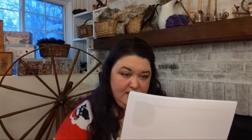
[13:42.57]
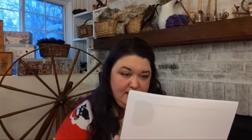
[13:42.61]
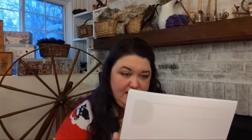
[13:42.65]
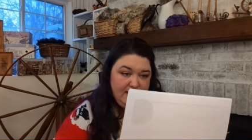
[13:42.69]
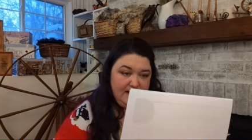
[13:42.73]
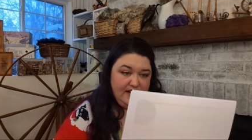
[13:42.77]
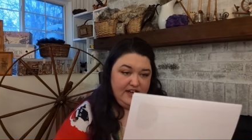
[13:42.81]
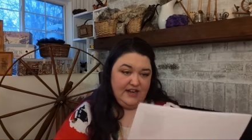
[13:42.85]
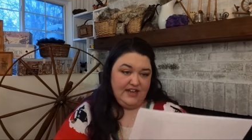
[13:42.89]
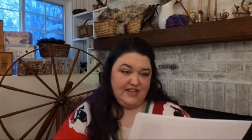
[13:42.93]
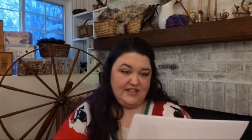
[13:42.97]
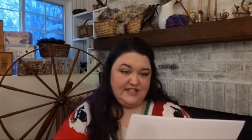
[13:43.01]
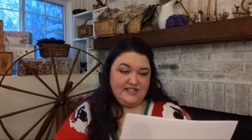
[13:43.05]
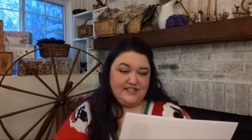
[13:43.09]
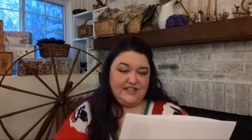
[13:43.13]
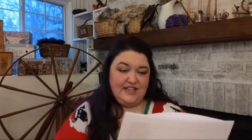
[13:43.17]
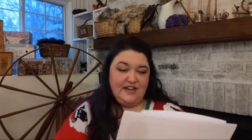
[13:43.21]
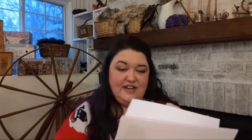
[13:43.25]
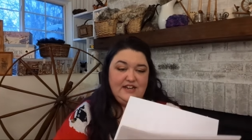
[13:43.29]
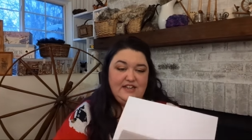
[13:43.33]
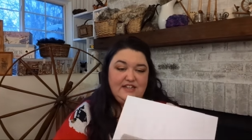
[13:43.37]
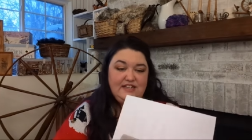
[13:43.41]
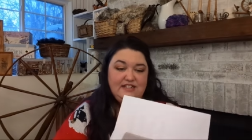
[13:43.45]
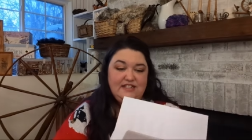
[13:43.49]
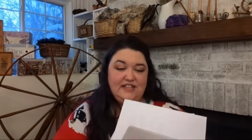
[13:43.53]
there it is,
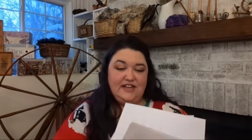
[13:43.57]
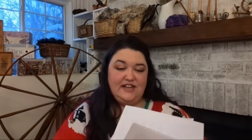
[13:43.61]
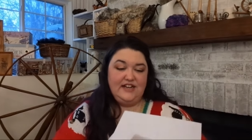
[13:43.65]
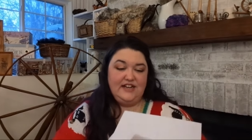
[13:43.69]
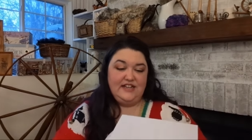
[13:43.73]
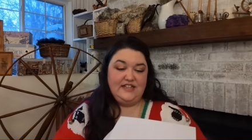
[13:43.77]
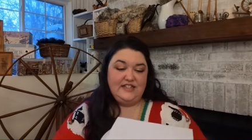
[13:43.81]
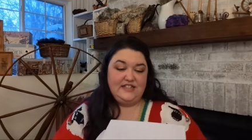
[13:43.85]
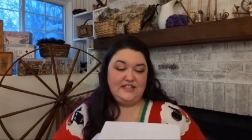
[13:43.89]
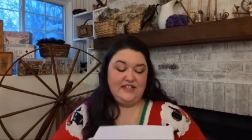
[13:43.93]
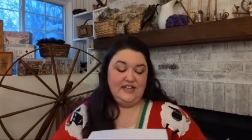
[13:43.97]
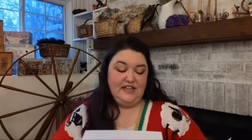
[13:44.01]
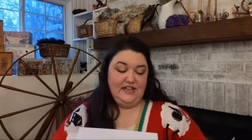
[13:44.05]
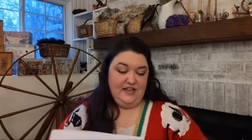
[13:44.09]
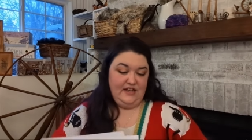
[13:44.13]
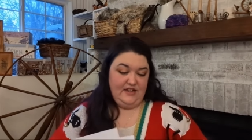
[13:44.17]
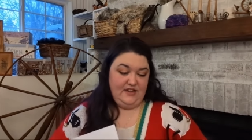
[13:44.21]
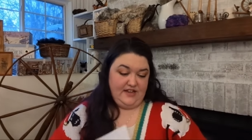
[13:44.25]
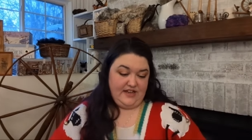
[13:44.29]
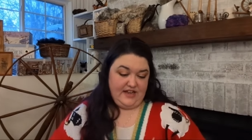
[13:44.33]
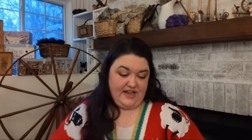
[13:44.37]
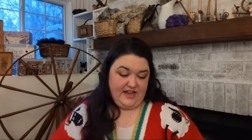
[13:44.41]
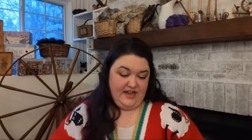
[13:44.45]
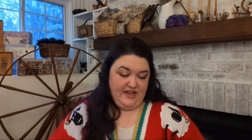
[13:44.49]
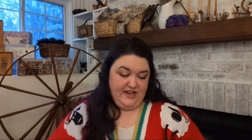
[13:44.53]
there it is, there it is.
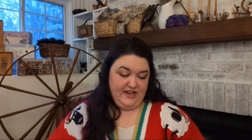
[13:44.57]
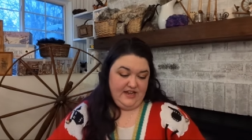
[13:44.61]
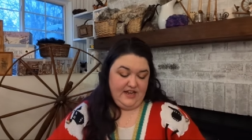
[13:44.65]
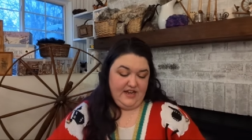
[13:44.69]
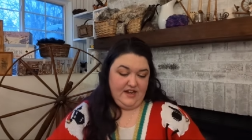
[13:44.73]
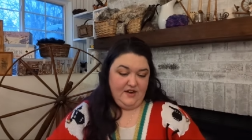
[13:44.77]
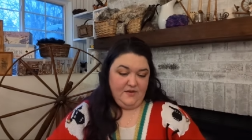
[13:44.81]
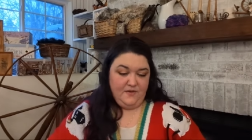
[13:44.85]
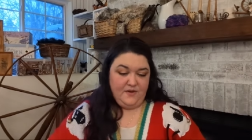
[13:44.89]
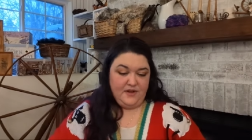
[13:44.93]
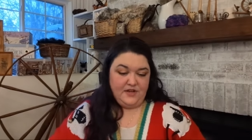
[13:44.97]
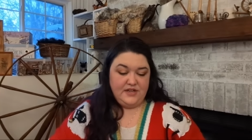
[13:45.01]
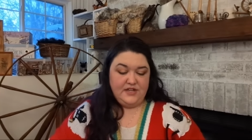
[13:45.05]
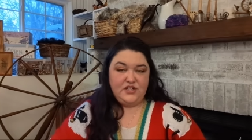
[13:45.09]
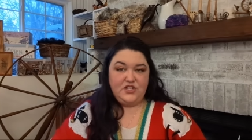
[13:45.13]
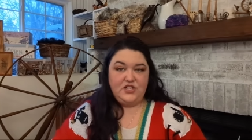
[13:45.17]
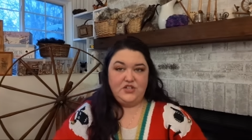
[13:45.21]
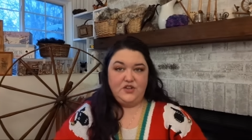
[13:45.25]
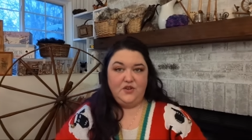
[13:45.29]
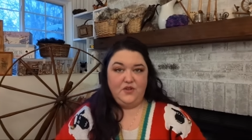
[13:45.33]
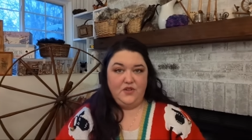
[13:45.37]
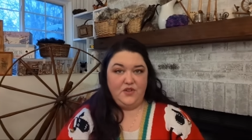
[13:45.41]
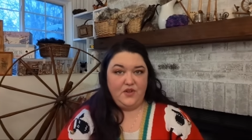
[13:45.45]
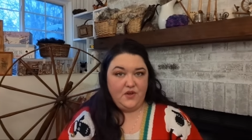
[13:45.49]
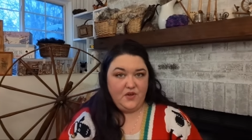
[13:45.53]
Okay, I don't want to
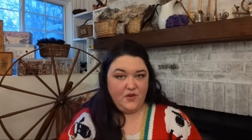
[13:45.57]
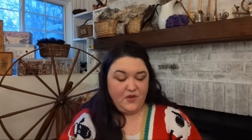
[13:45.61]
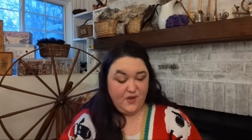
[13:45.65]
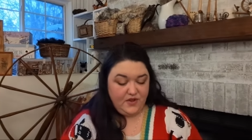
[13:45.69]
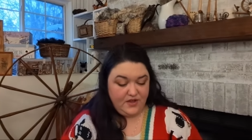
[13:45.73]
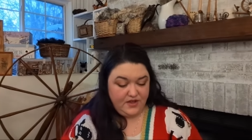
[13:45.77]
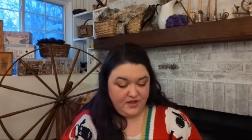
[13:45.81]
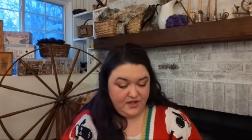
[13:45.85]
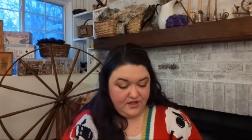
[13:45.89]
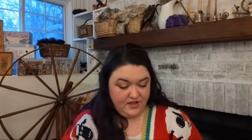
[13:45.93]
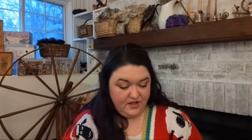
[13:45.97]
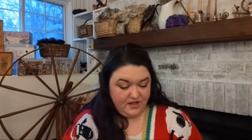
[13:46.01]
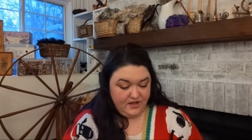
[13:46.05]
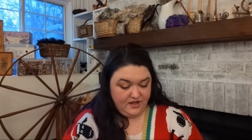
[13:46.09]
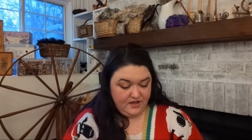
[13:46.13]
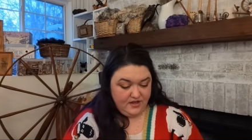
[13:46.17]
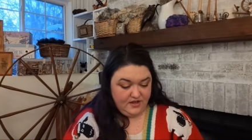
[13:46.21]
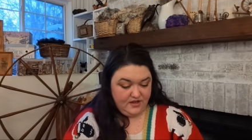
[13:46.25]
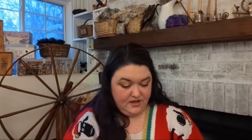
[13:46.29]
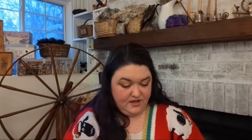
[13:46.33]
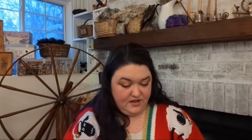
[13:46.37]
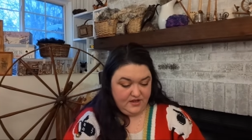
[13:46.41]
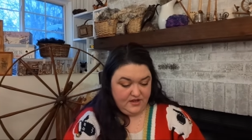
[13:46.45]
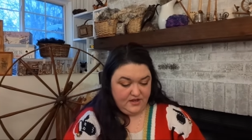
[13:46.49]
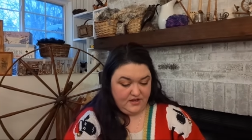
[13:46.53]
show the whole
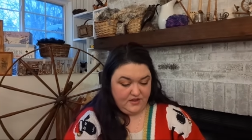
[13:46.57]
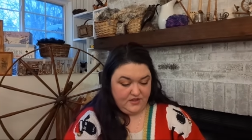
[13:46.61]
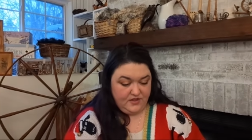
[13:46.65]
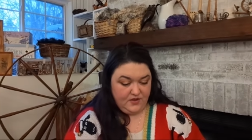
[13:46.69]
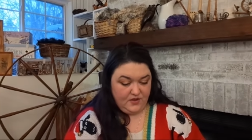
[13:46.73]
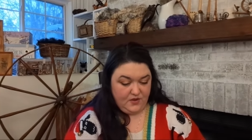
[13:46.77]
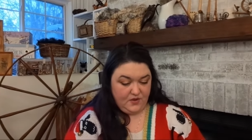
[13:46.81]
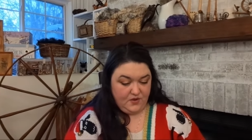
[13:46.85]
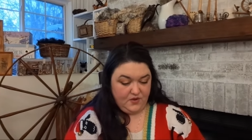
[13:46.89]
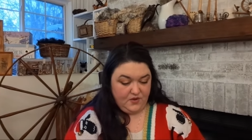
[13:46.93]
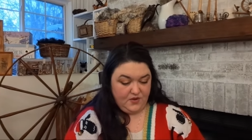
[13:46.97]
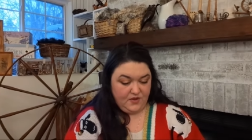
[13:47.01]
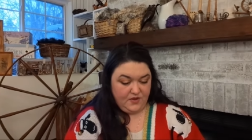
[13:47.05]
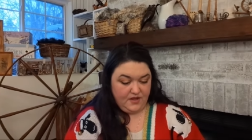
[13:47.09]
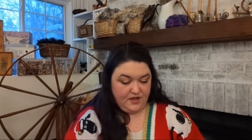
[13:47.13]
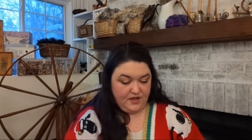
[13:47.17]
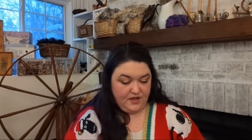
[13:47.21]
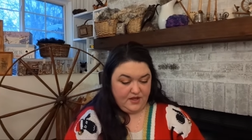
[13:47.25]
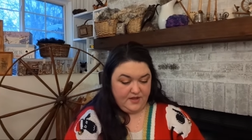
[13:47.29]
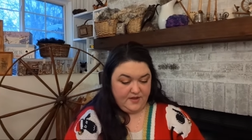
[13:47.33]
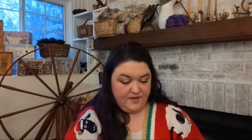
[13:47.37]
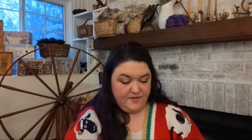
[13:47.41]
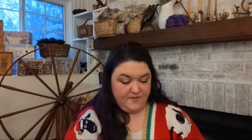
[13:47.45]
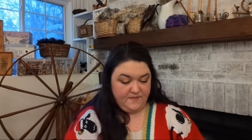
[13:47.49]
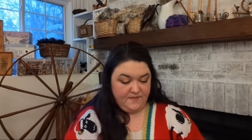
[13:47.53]
the whole
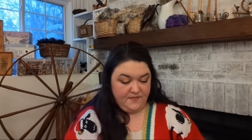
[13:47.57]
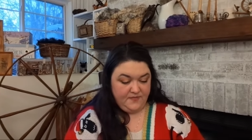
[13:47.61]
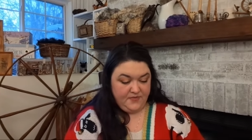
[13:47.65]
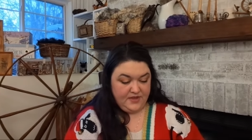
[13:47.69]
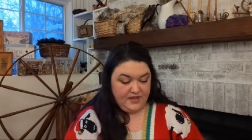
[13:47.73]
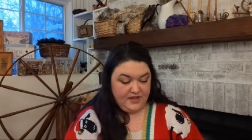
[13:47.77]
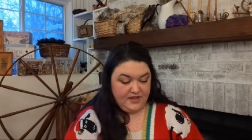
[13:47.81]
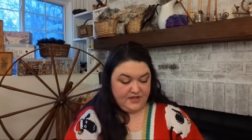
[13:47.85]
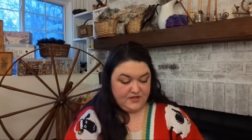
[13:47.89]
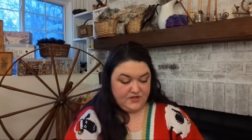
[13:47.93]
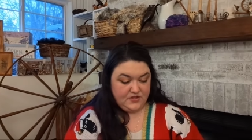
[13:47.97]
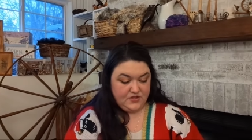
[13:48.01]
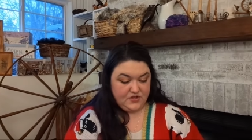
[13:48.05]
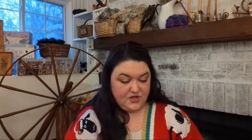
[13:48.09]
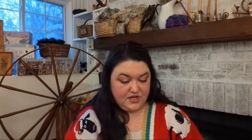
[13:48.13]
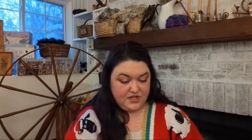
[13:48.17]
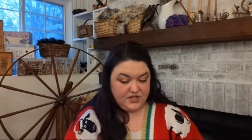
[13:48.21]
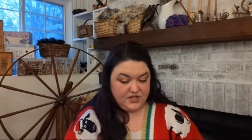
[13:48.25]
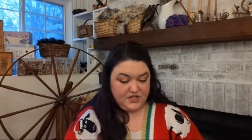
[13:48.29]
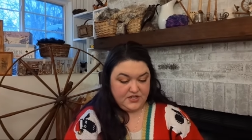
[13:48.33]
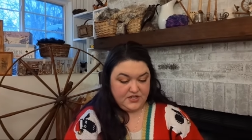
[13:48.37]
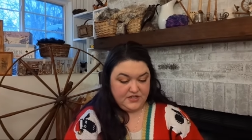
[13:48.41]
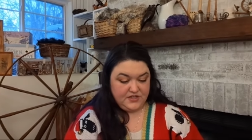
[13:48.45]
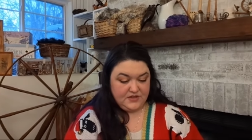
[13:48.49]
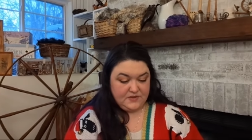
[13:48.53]
um,
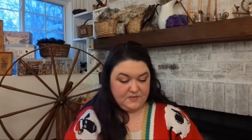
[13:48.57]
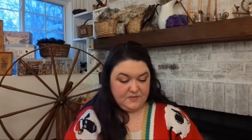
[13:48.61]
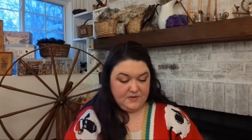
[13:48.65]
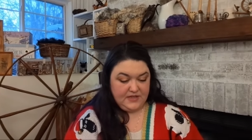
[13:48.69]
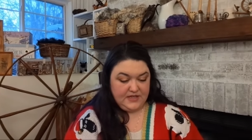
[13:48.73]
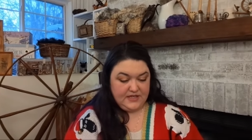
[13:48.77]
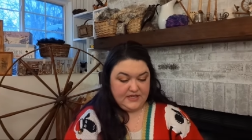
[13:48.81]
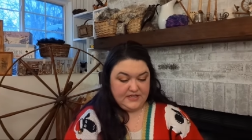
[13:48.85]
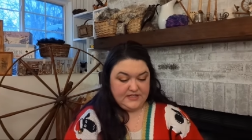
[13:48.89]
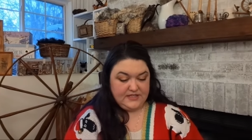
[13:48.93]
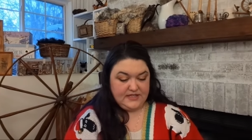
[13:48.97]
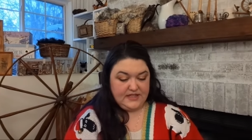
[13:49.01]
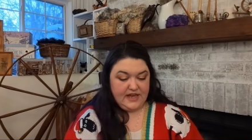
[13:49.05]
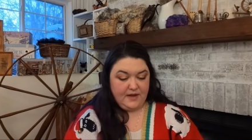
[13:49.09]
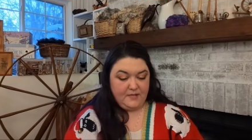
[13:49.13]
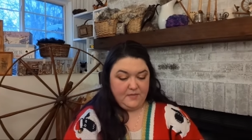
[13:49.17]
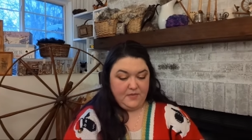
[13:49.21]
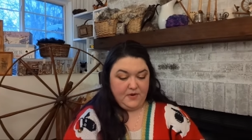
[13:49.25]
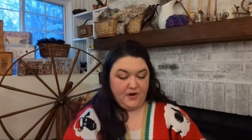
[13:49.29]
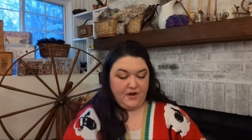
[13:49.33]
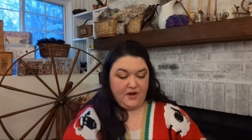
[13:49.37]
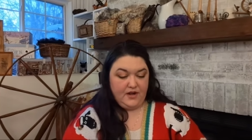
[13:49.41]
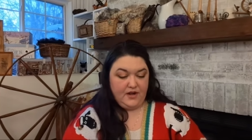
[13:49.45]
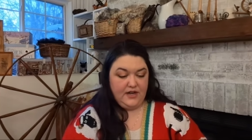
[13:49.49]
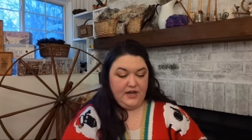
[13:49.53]
instructions because that
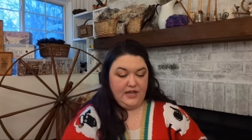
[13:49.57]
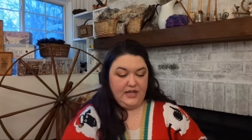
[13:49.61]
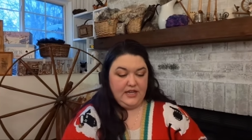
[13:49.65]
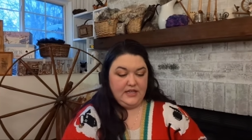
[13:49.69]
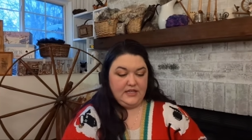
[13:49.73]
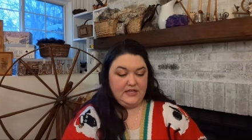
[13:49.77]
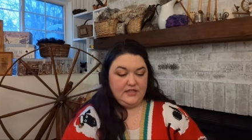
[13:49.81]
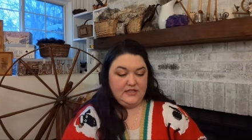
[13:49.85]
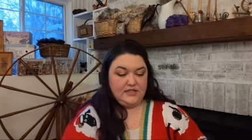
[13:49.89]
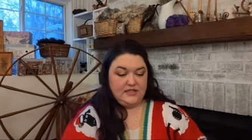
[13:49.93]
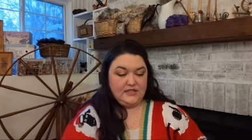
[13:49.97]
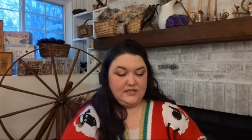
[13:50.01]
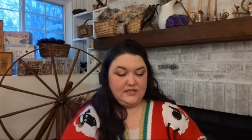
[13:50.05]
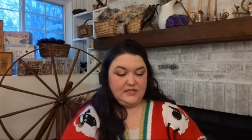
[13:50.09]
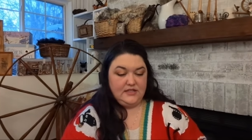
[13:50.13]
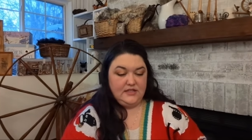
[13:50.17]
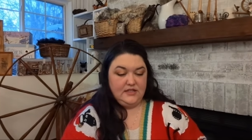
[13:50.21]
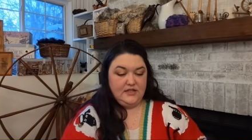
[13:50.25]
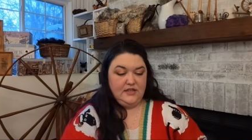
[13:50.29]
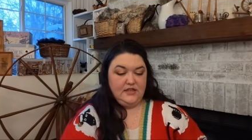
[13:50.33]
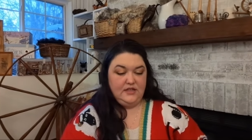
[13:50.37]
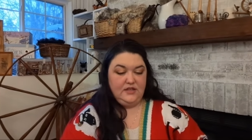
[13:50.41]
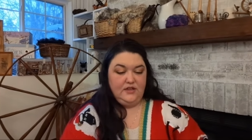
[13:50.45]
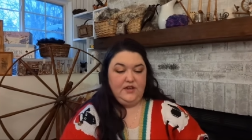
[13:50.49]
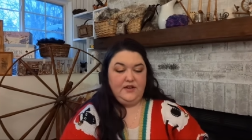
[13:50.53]
part is
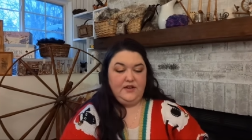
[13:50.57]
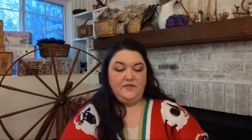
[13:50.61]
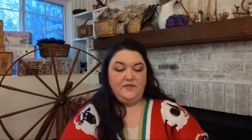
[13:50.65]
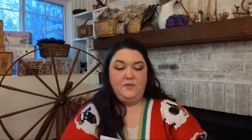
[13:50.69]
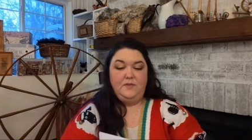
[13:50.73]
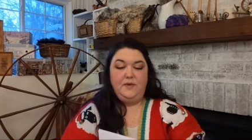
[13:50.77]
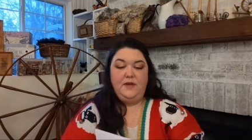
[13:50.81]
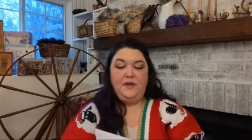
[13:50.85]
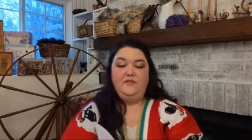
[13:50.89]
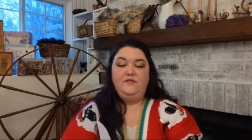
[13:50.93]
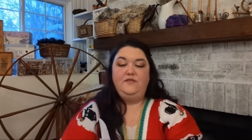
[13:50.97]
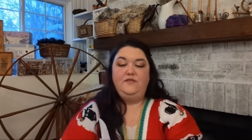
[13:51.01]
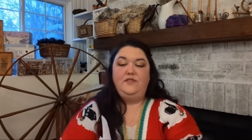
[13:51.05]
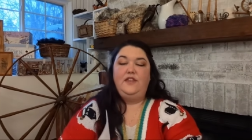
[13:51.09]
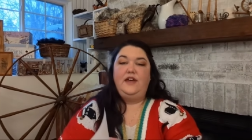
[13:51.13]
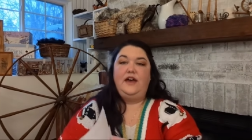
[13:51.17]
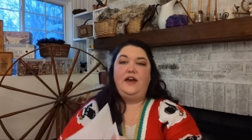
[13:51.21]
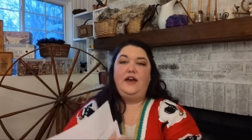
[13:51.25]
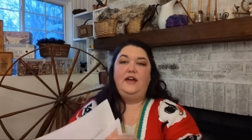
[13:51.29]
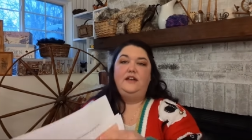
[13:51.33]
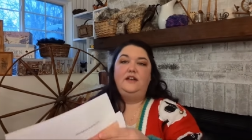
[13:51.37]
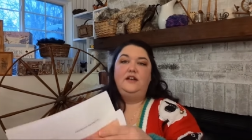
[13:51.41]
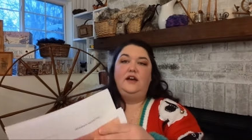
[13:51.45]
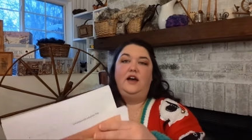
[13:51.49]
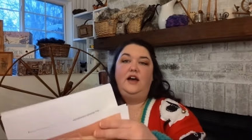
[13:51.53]
you have to pay for that.